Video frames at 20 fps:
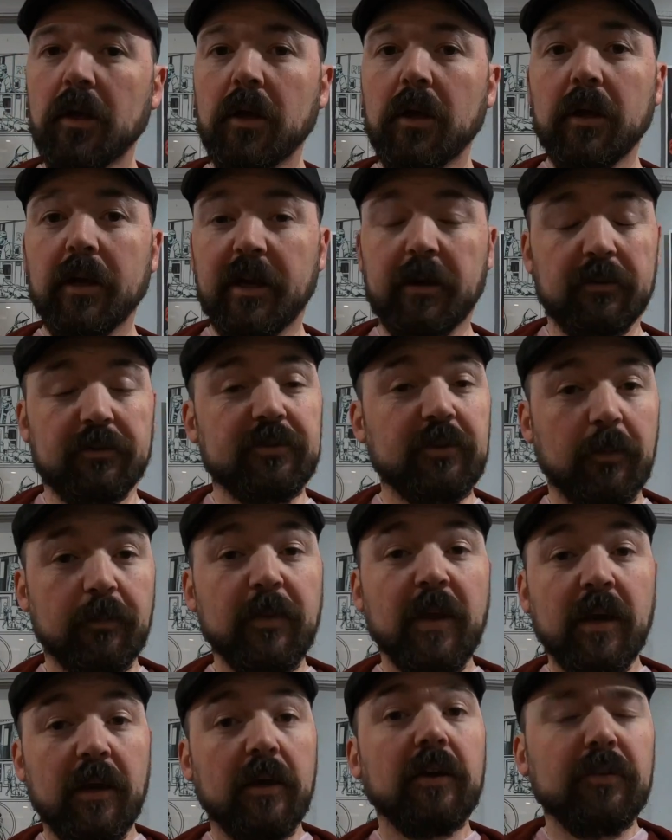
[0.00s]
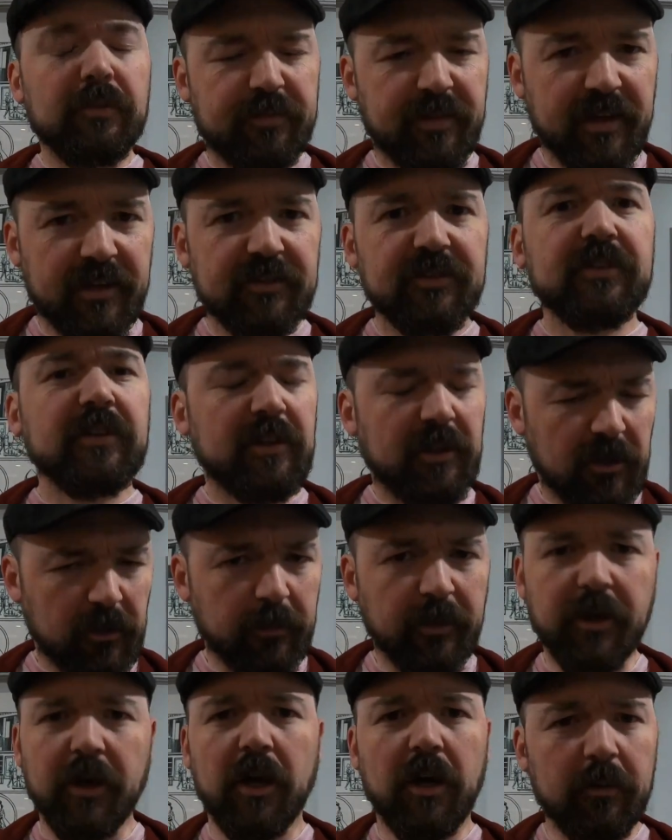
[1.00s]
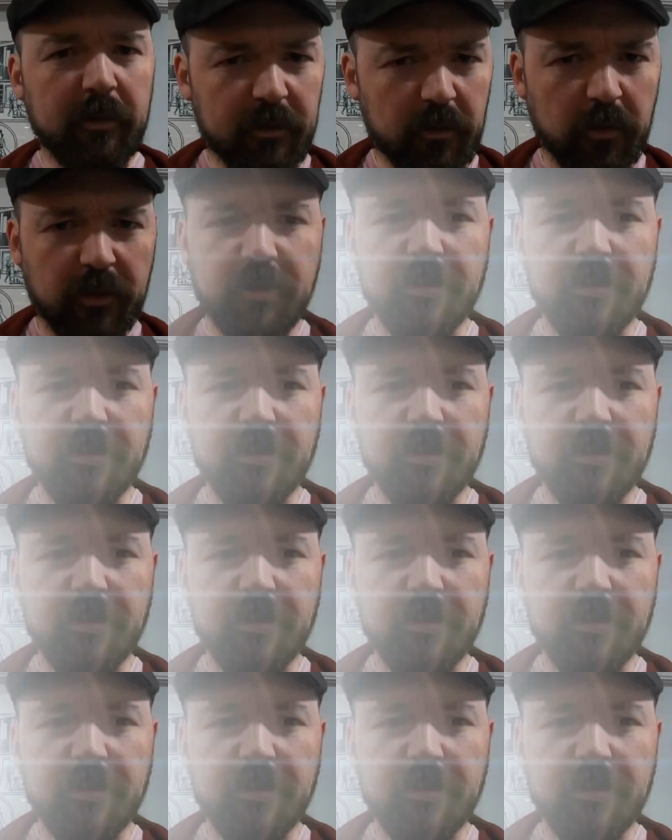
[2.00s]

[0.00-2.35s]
Anyway, so Fixed. Here we are recording